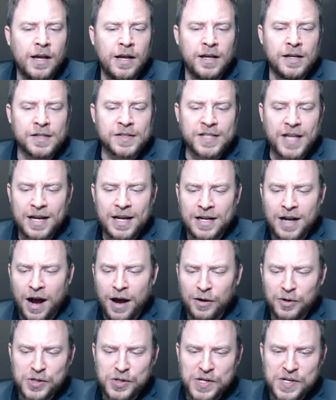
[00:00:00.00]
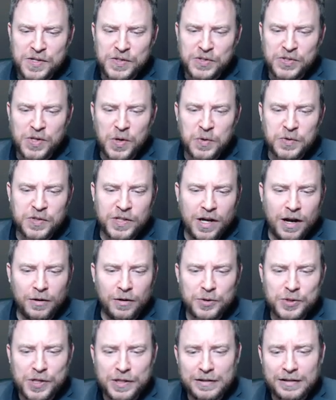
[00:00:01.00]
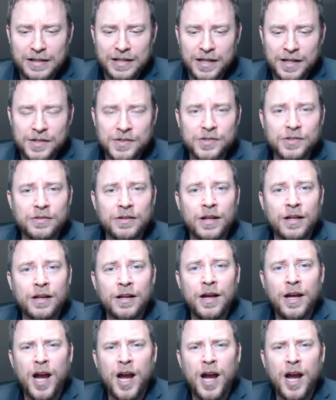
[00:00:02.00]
psychology and sociology lens that